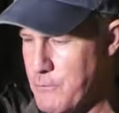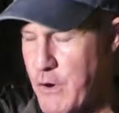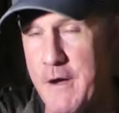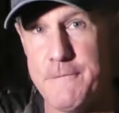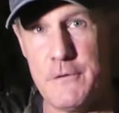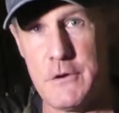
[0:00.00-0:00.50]

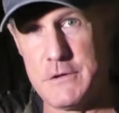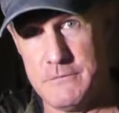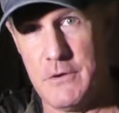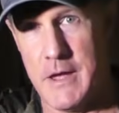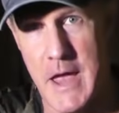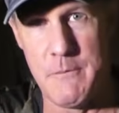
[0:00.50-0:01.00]
rifle
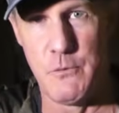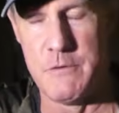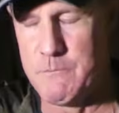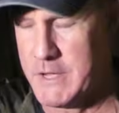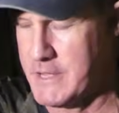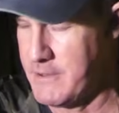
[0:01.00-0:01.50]
that I had with
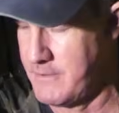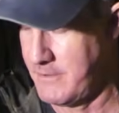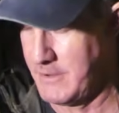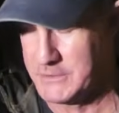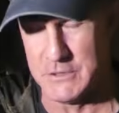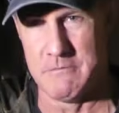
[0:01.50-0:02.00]
me,
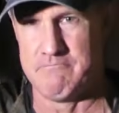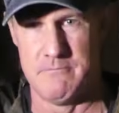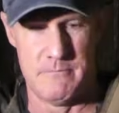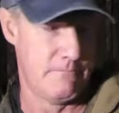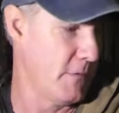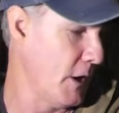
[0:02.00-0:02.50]
which I
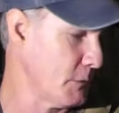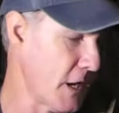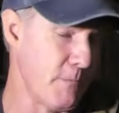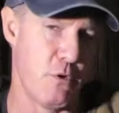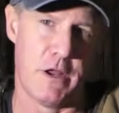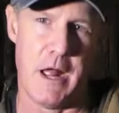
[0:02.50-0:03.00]
was going
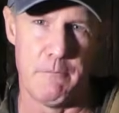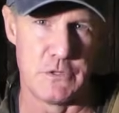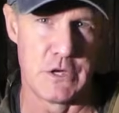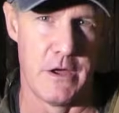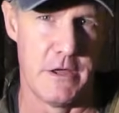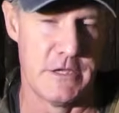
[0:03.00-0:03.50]
to bring it up to
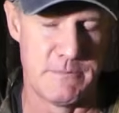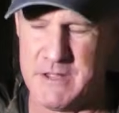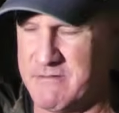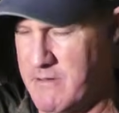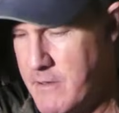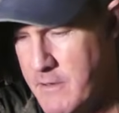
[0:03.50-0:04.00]
show you,
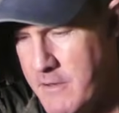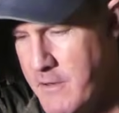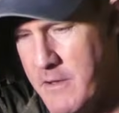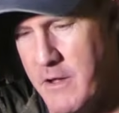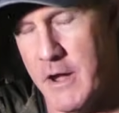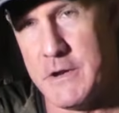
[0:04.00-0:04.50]
but
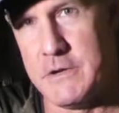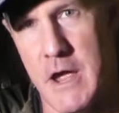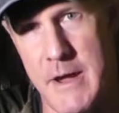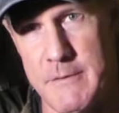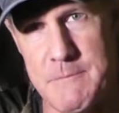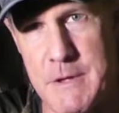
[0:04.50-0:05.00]
I didn't know
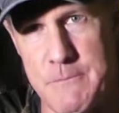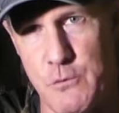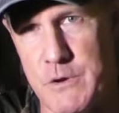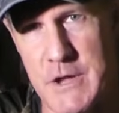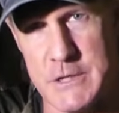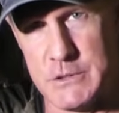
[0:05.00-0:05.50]
how many people
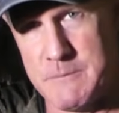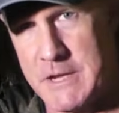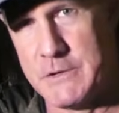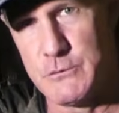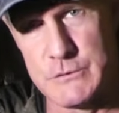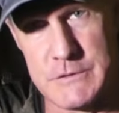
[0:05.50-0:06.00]
would actually be
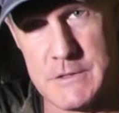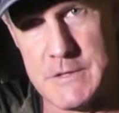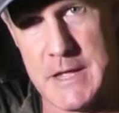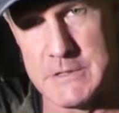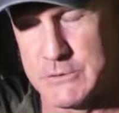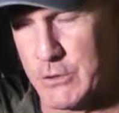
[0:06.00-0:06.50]
interested in
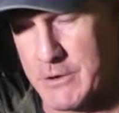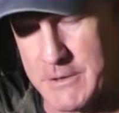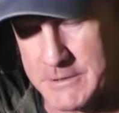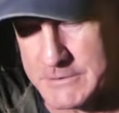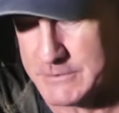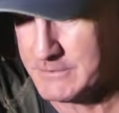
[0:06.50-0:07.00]
that side of
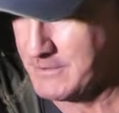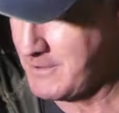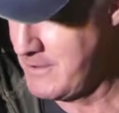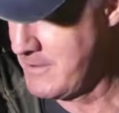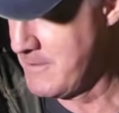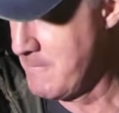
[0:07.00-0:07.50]
things.
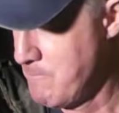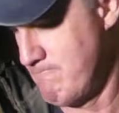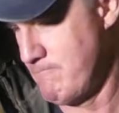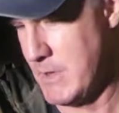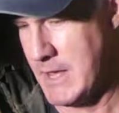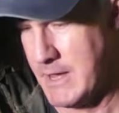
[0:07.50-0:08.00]

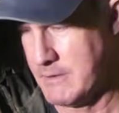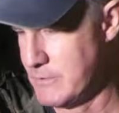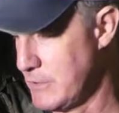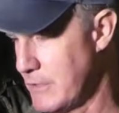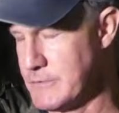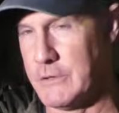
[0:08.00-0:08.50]
Yeah,
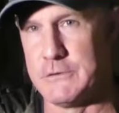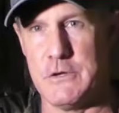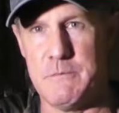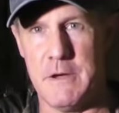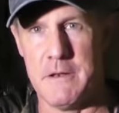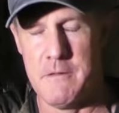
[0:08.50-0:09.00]
chose not to,
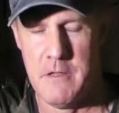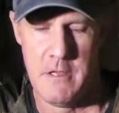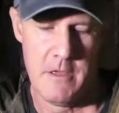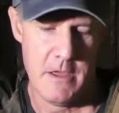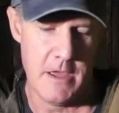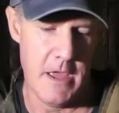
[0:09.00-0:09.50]
but
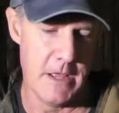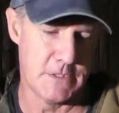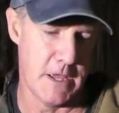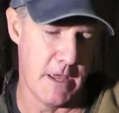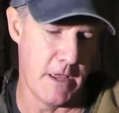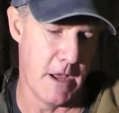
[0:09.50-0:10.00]
it's
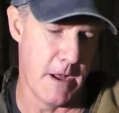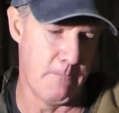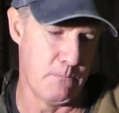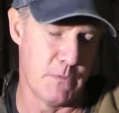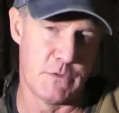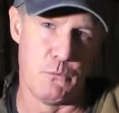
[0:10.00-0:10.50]
a
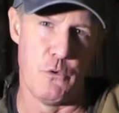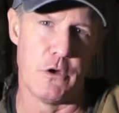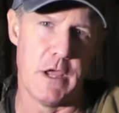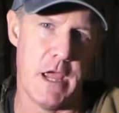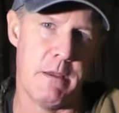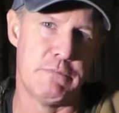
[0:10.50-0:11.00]

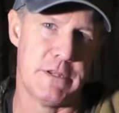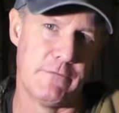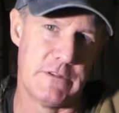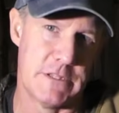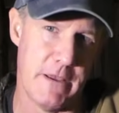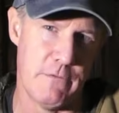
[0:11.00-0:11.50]
Ruger
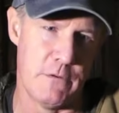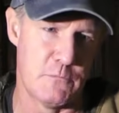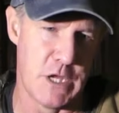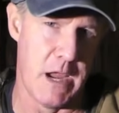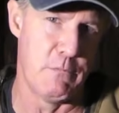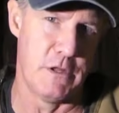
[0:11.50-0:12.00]
M77
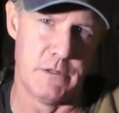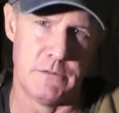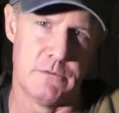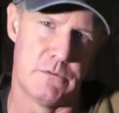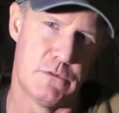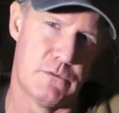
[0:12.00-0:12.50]
chambered in
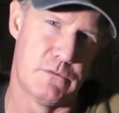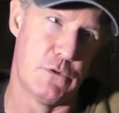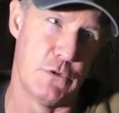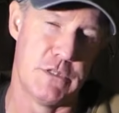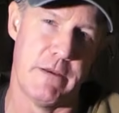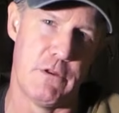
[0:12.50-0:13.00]

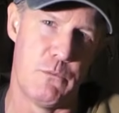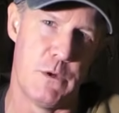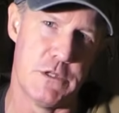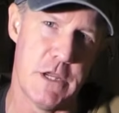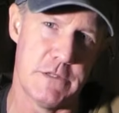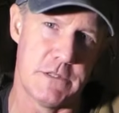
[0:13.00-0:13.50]
270
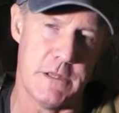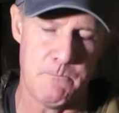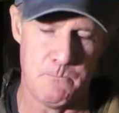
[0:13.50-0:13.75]
Winchester.